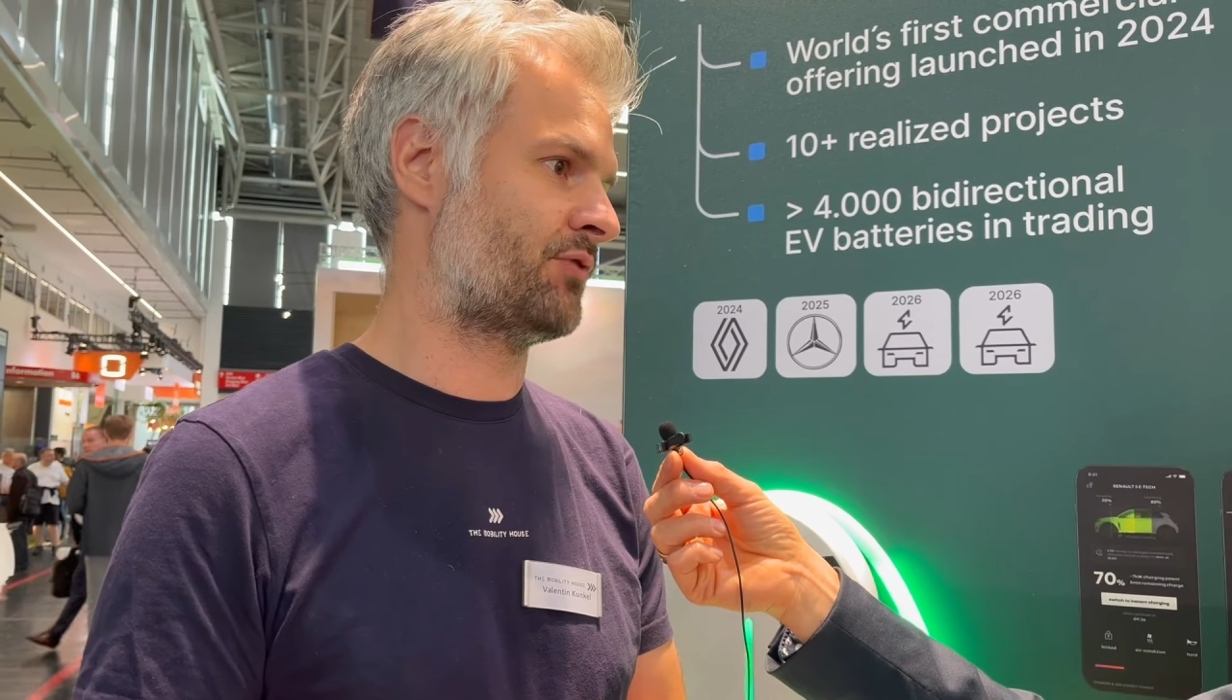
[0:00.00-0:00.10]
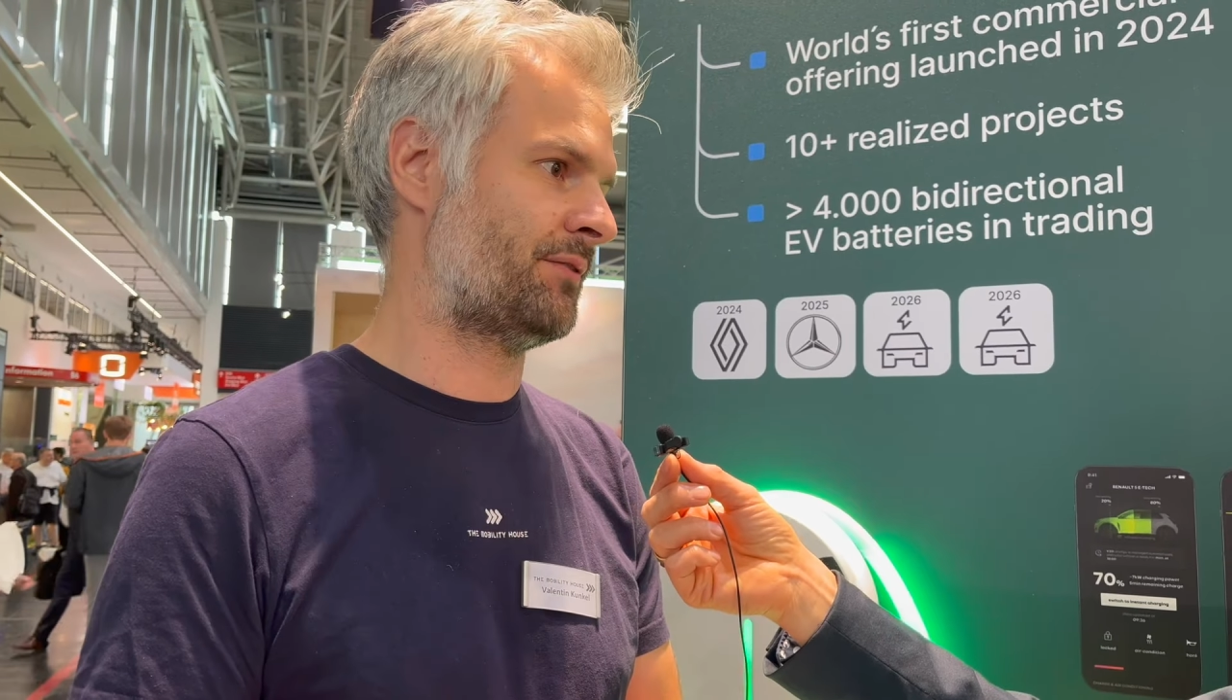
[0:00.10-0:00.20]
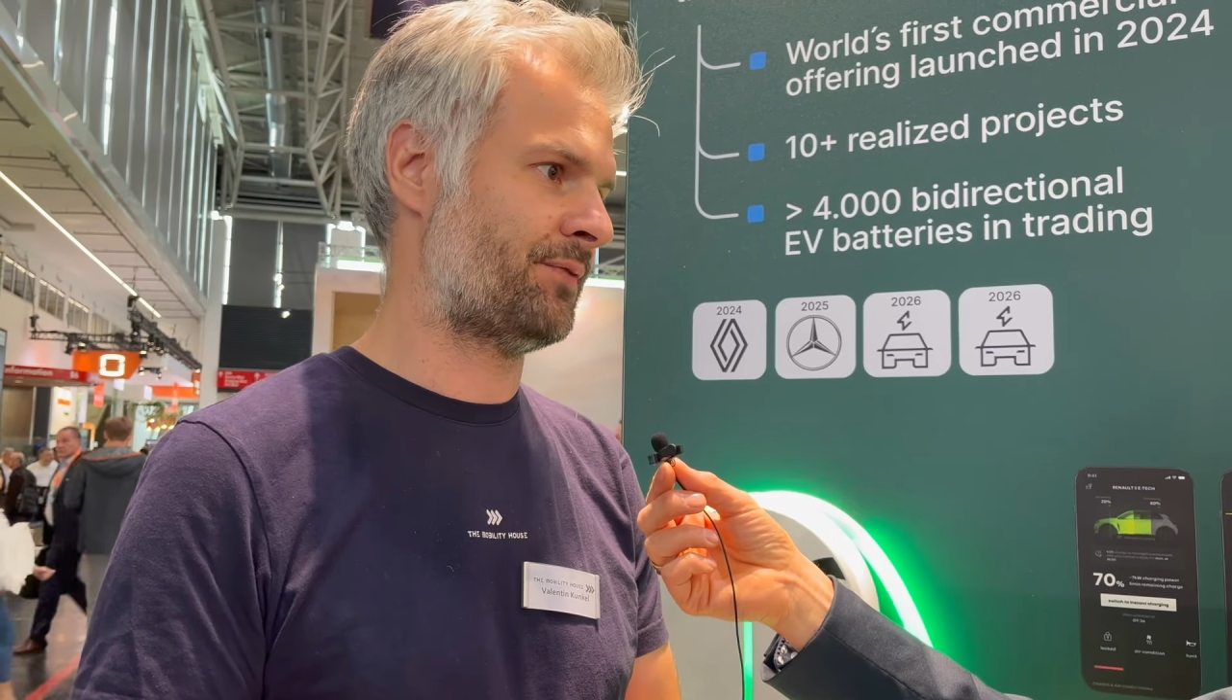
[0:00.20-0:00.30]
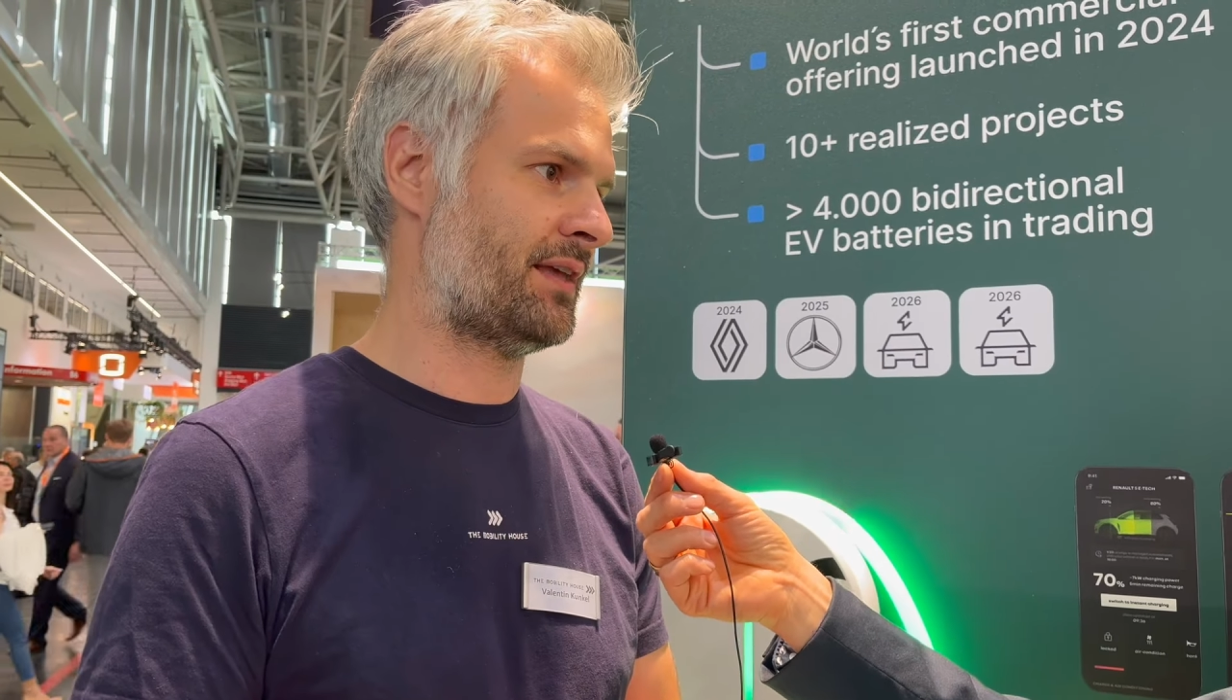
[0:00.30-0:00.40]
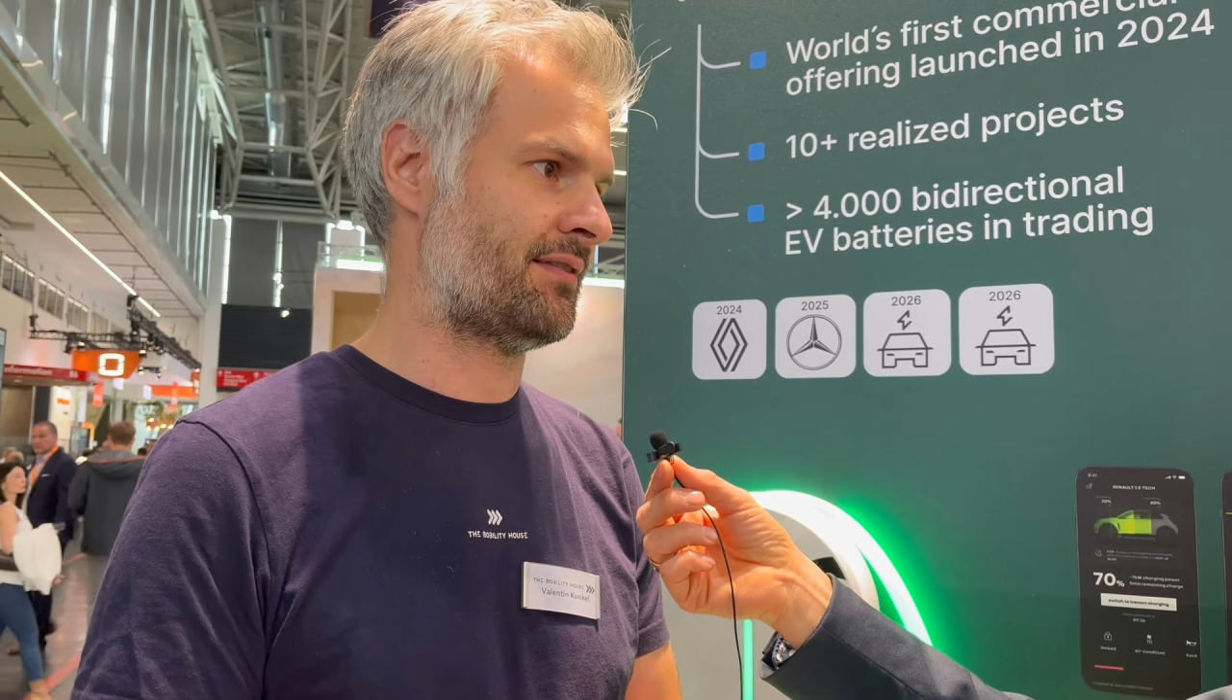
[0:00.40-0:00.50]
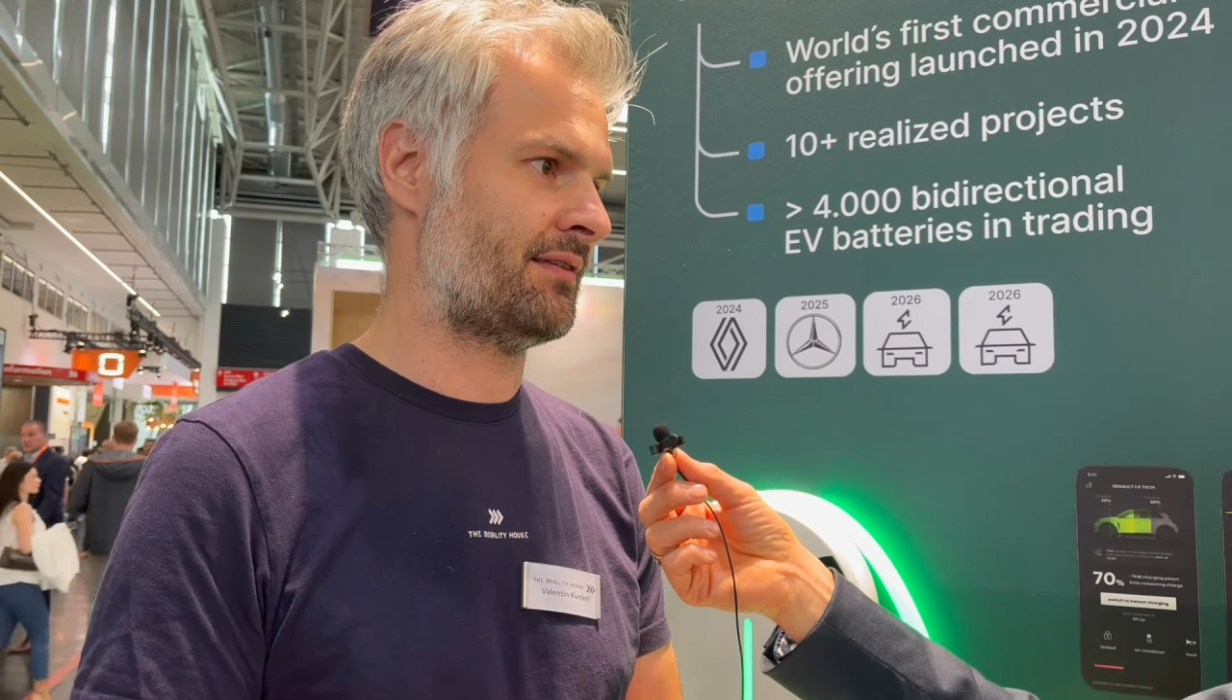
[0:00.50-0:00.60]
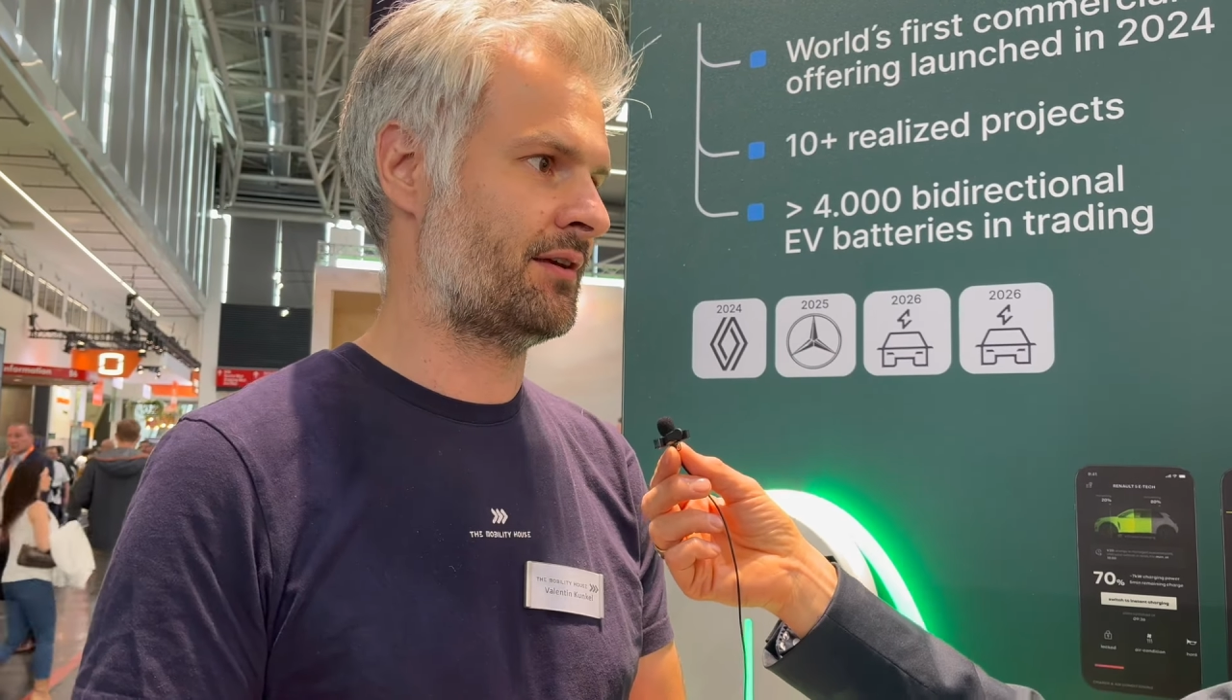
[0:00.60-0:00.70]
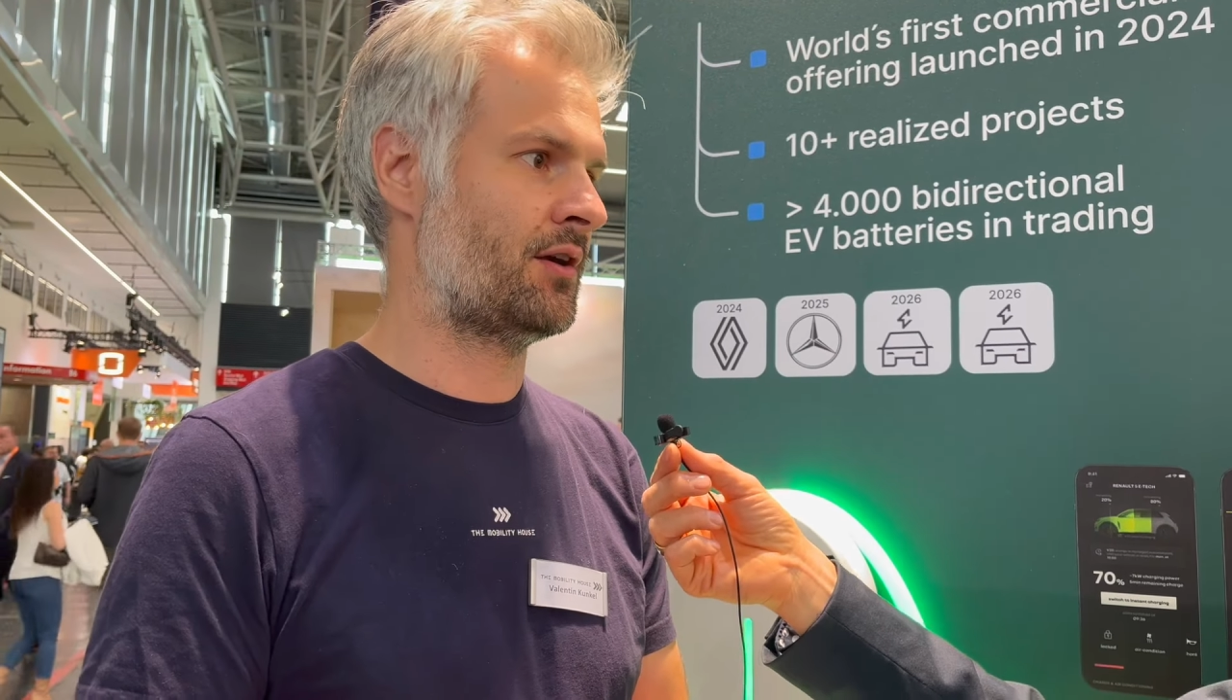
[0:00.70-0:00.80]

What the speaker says: grid fees